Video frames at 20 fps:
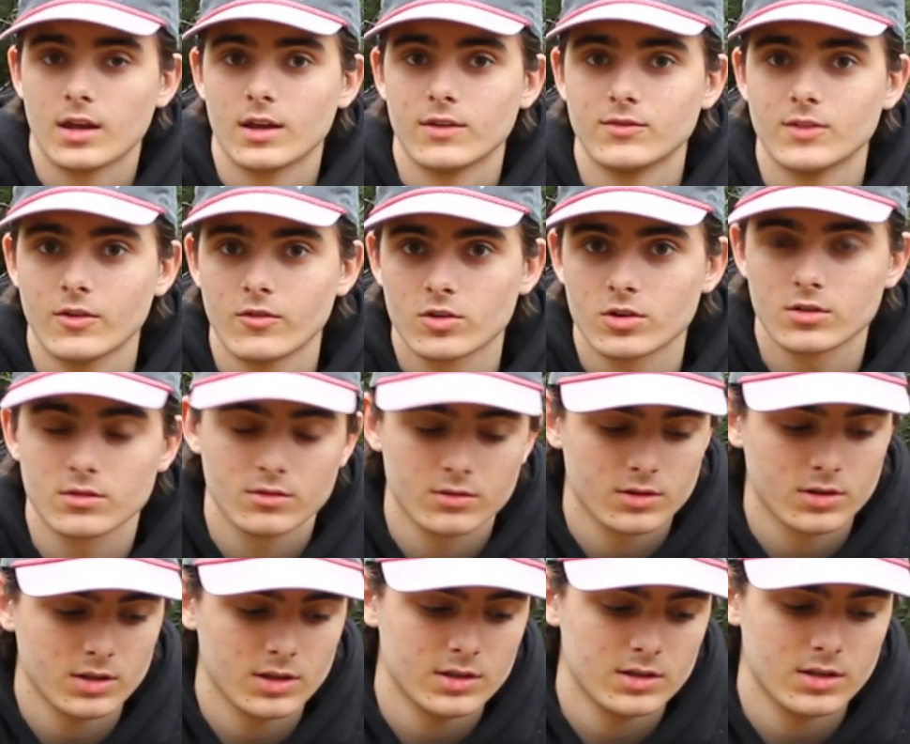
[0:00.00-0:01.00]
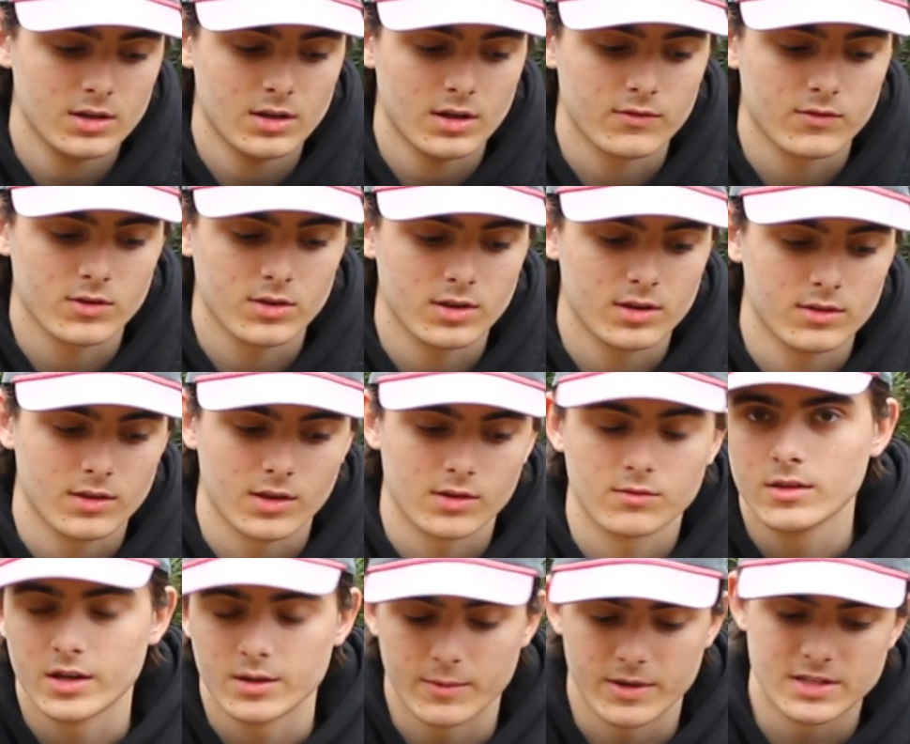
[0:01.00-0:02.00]
I have never cleaned it. I've
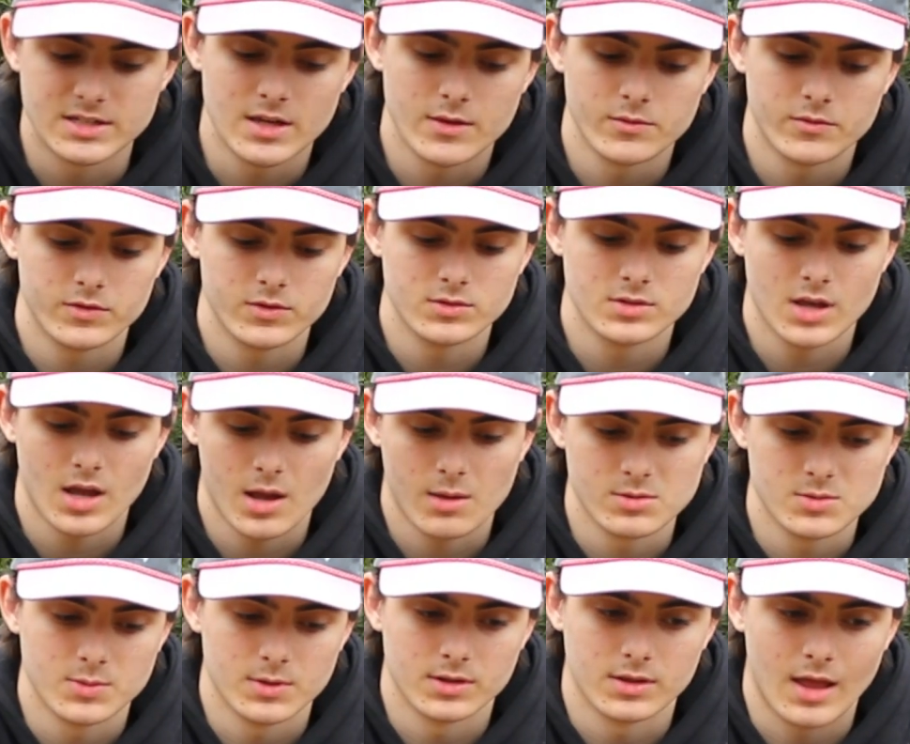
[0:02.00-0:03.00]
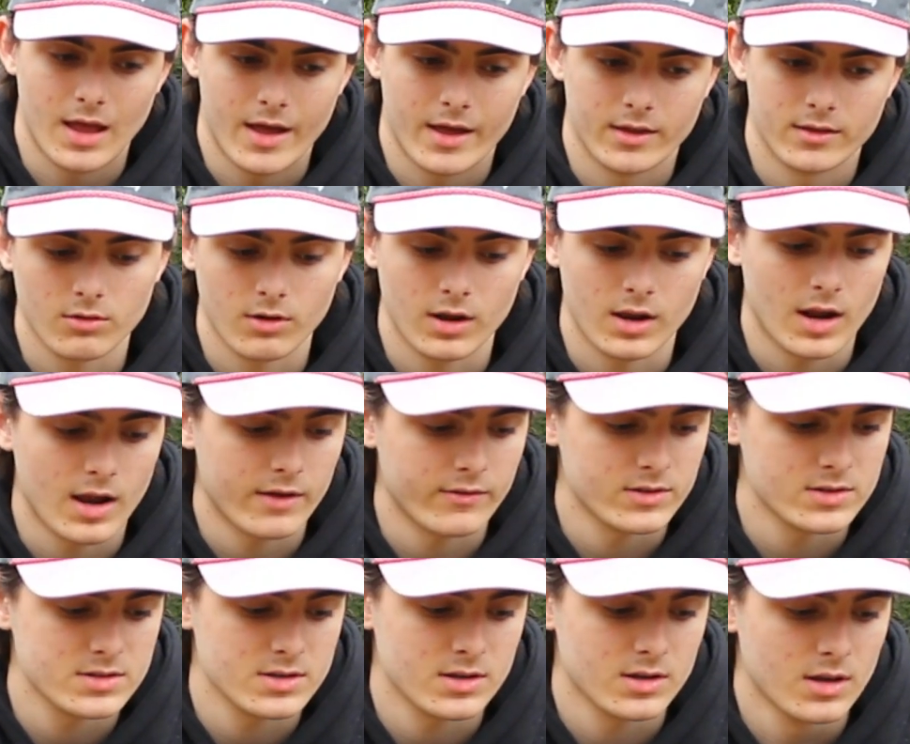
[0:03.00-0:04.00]
done it myself a few times, but not great
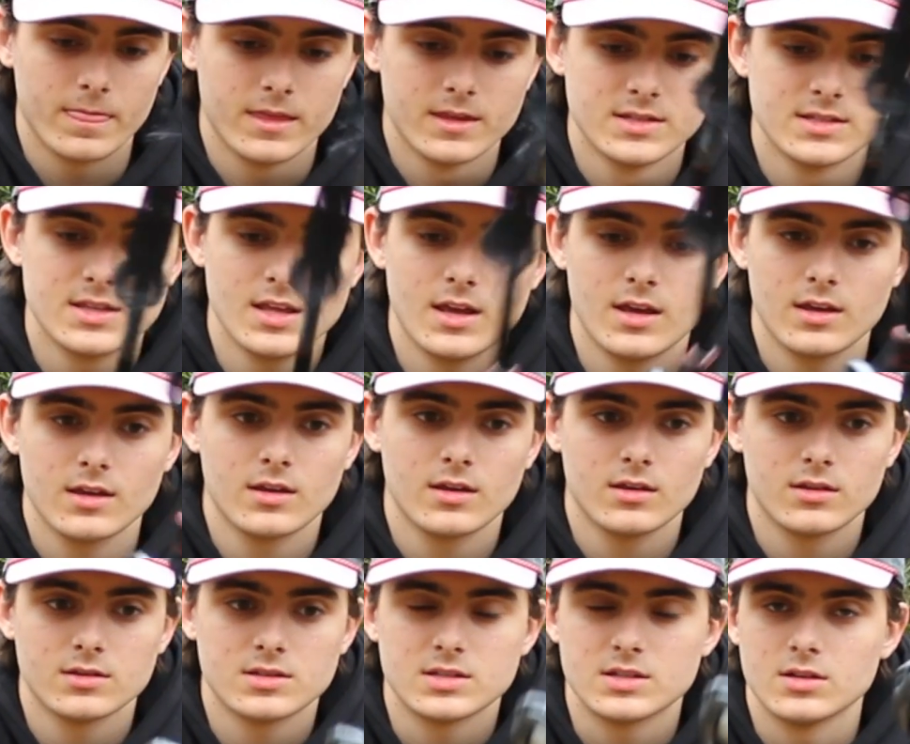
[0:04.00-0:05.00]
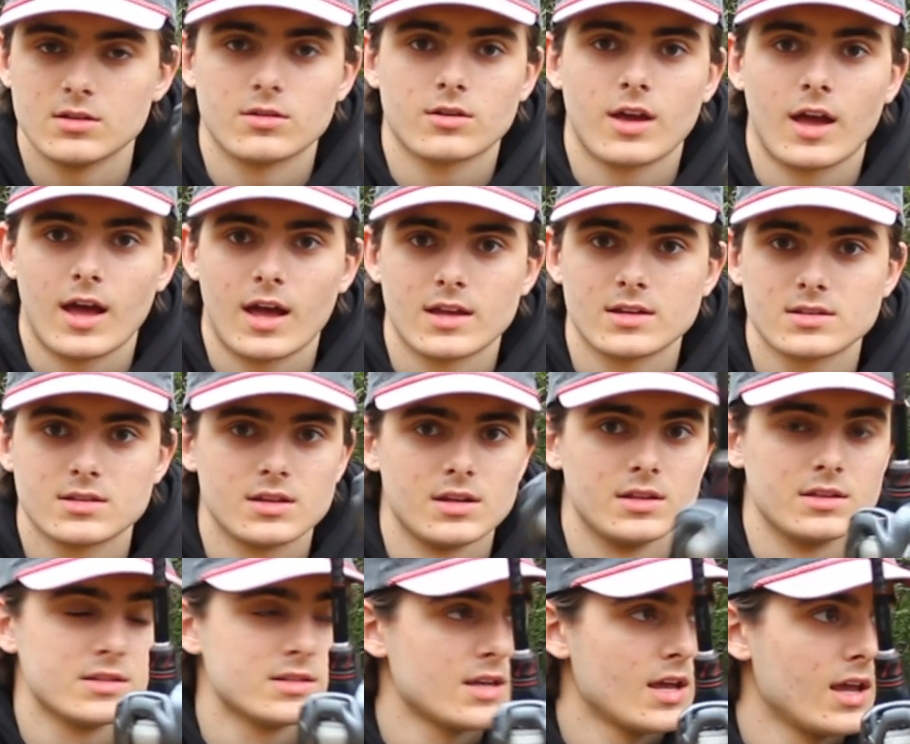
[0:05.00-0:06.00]
obviously. This thing still casts
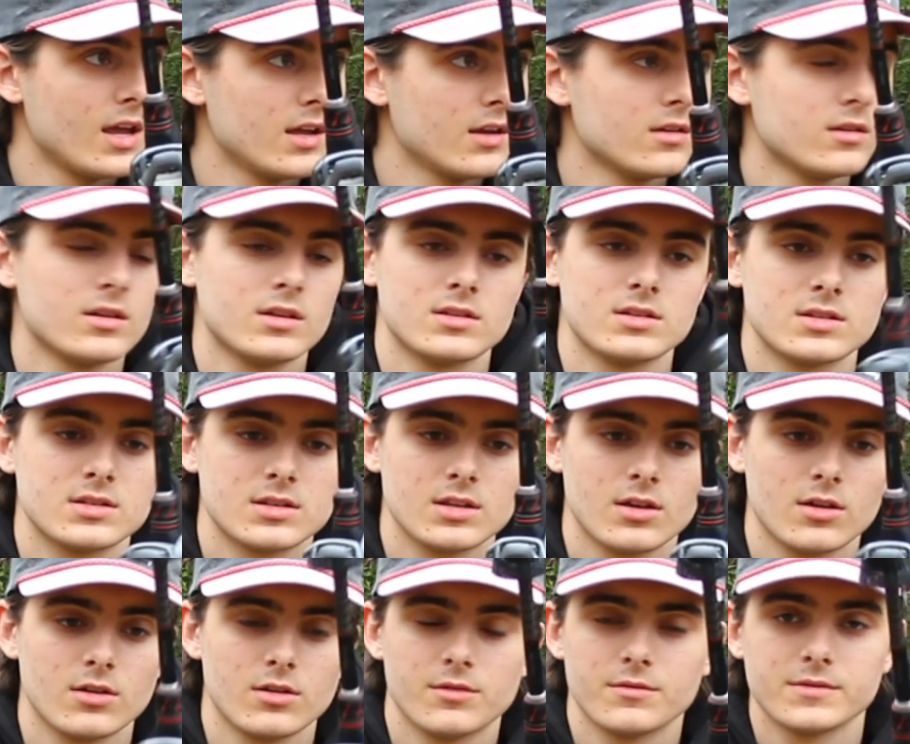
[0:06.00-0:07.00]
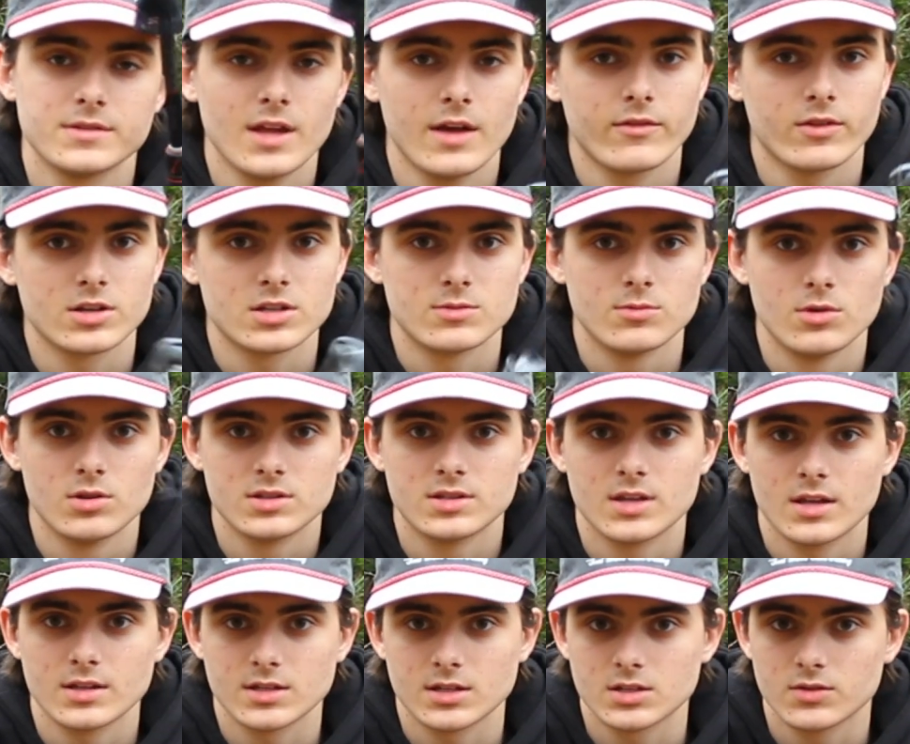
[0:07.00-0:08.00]
insane. It's not very smooth. It
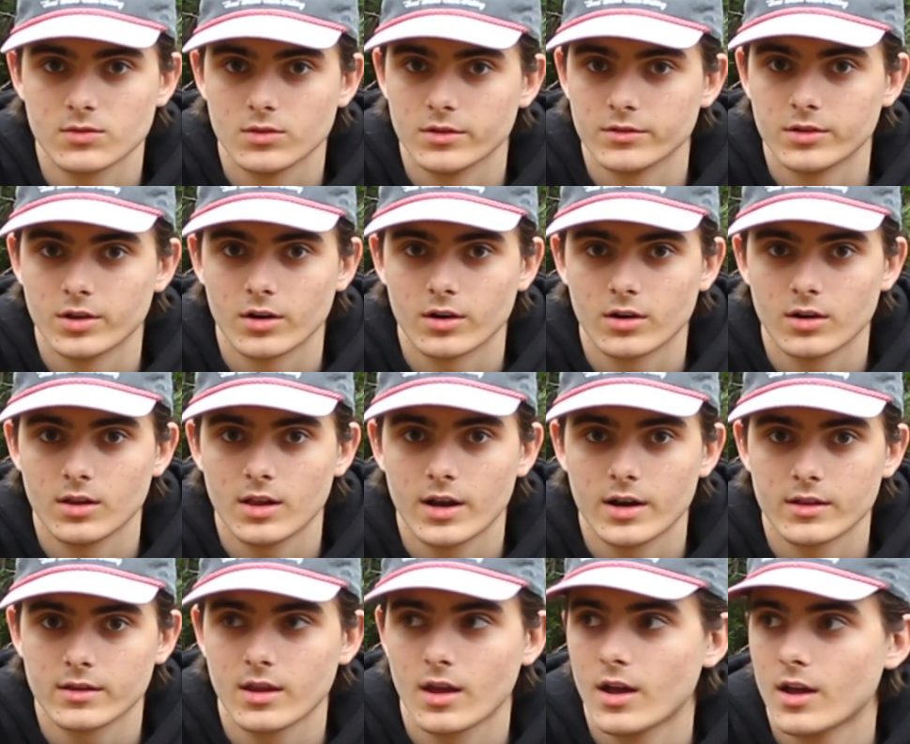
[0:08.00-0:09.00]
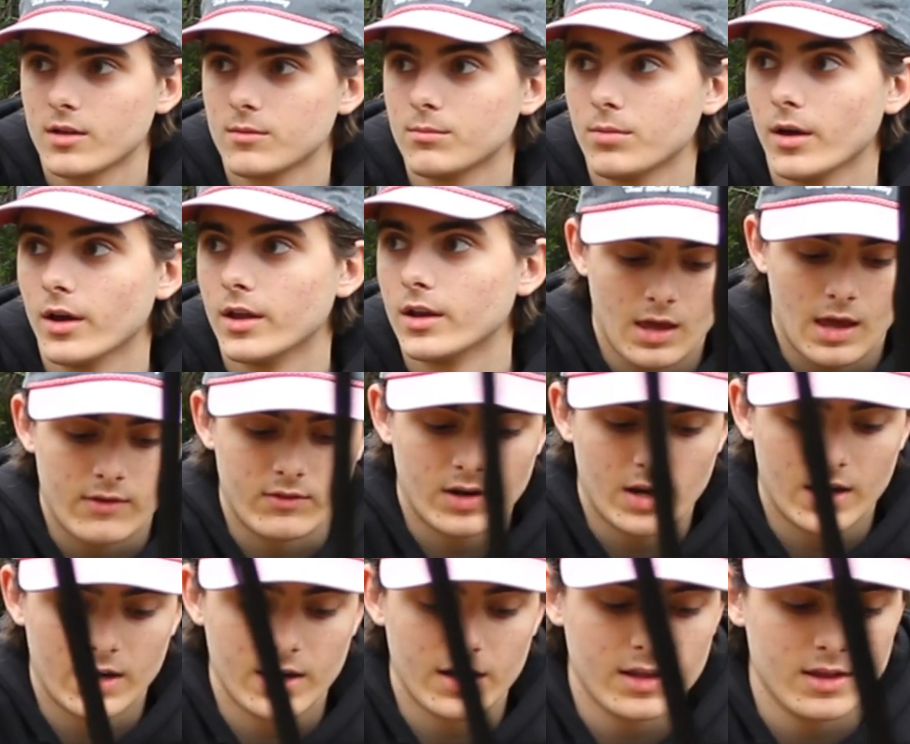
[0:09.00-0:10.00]
sounds like it's full of dirt a lot of the time, but haven't
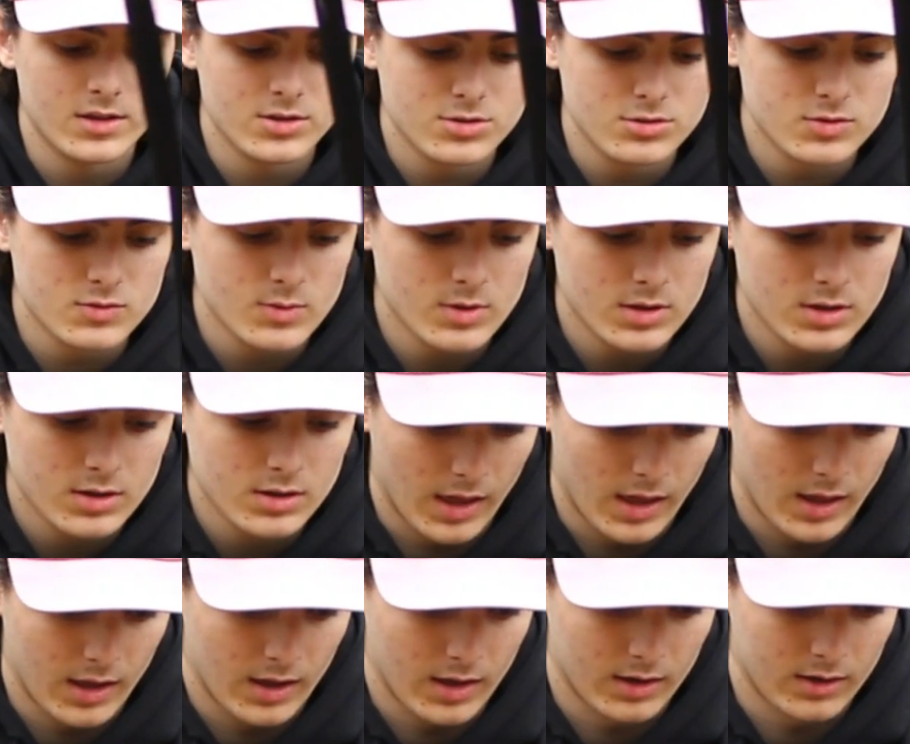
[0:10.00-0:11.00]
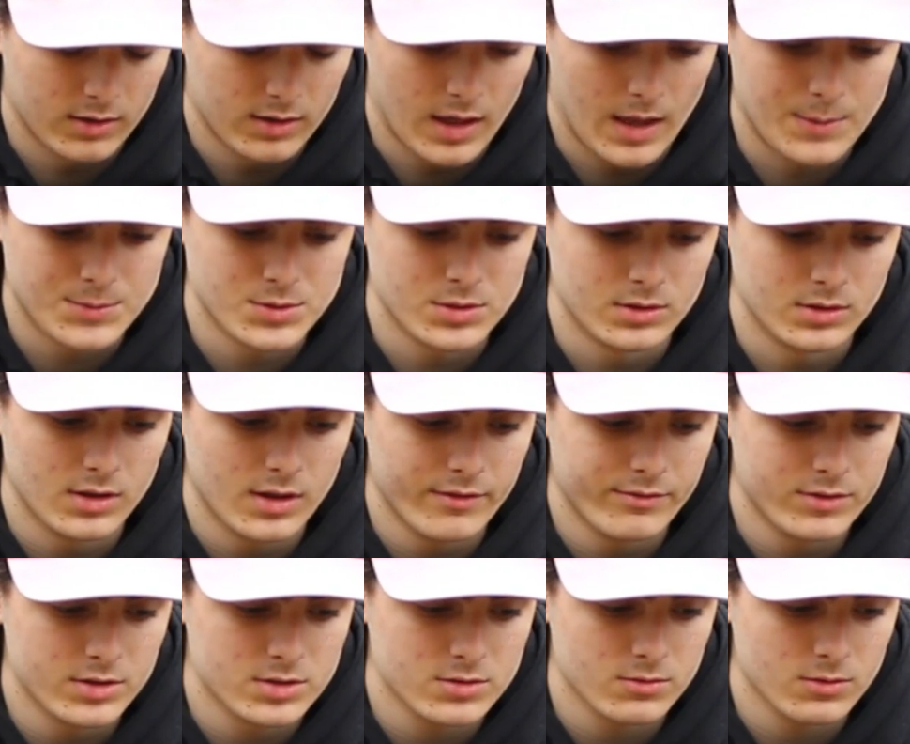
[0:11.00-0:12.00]
had any issues with it, and absolutely love
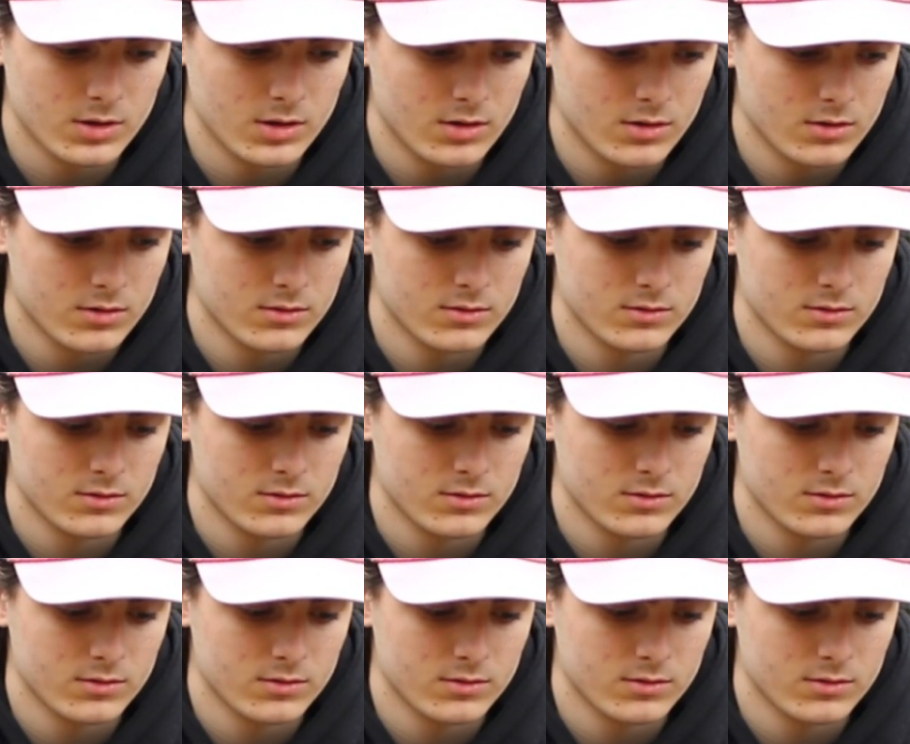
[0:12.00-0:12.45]
this reel.